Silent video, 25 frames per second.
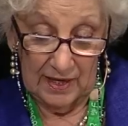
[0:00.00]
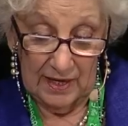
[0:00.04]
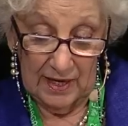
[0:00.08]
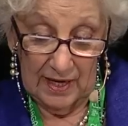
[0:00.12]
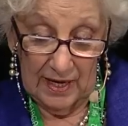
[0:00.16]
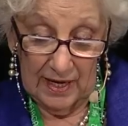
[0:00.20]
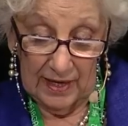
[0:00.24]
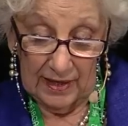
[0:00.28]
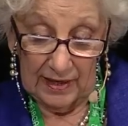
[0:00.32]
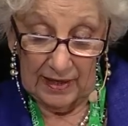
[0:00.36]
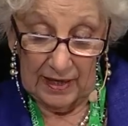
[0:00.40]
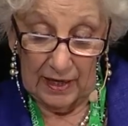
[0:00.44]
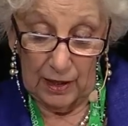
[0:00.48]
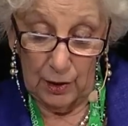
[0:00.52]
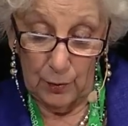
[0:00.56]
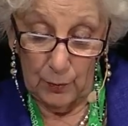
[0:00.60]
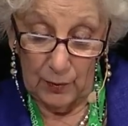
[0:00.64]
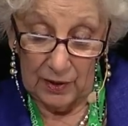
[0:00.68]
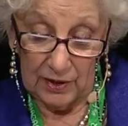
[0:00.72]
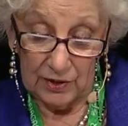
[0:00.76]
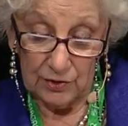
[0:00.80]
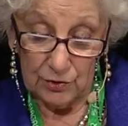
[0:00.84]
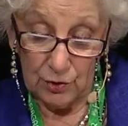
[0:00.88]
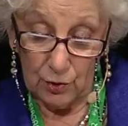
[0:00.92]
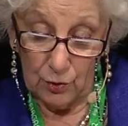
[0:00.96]
courts because
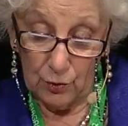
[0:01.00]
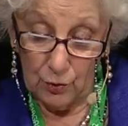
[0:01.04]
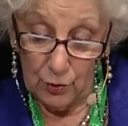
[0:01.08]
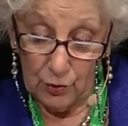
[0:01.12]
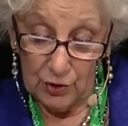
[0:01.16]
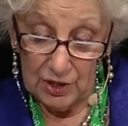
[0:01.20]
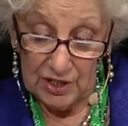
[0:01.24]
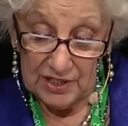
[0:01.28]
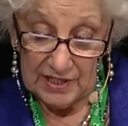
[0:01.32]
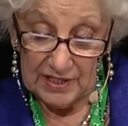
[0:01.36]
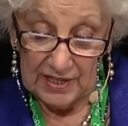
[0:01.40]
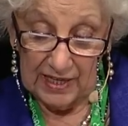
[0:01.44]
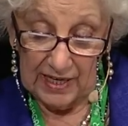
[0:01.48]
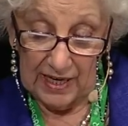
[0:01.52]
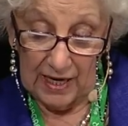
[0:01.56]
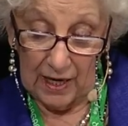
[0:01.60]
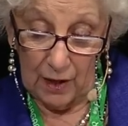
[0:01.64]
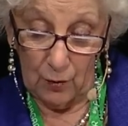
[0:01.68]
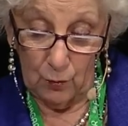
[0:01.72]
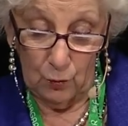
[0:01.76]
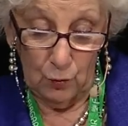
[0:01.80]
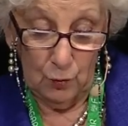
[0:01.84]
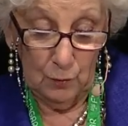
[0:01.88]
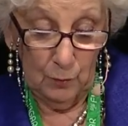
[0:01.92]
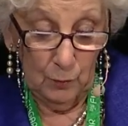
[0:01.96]
we were not
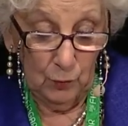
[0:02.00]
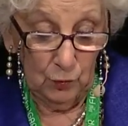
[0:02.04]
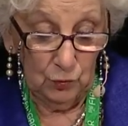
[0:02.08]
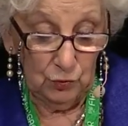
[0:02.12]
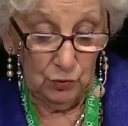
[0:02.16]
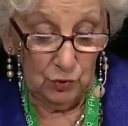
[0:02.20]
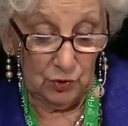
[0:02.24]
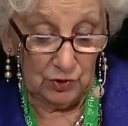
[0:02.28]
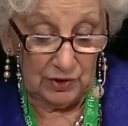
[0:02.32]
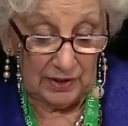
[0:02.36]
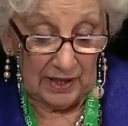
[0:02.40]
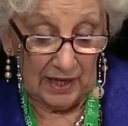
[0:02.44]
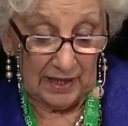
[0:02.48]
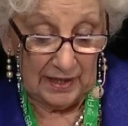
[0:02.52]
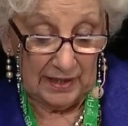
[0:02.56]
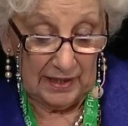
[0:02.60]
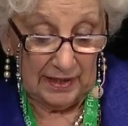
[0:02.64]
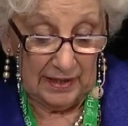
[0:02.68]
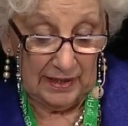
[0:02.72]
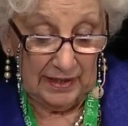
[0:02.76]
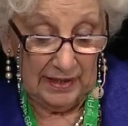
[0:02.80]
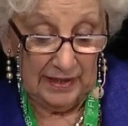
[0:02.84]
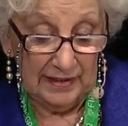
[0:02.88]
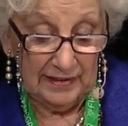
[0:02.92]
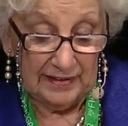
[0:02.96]
listened in our own
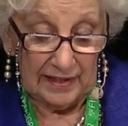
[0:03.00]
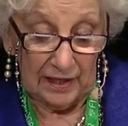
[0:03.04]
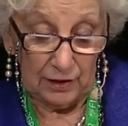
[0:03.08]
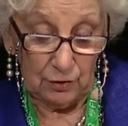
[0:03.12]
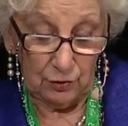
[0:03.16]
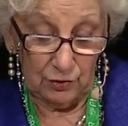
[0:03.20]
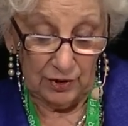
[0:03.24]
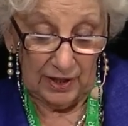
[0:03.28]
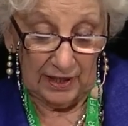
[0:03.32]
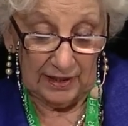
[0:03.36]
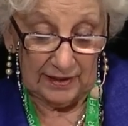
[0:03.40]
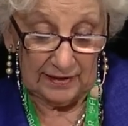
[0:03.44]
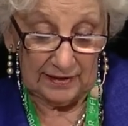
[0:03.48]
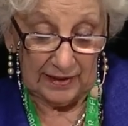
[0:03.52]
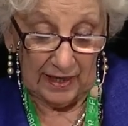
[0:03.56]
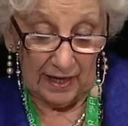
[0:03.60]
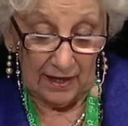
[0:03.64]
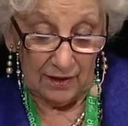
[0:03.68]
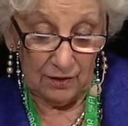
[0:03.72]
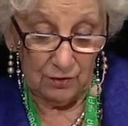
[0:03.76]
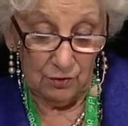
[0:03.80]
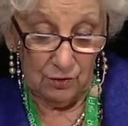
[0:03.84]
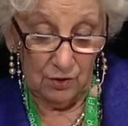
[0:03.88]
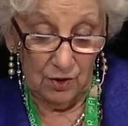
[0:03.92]
country.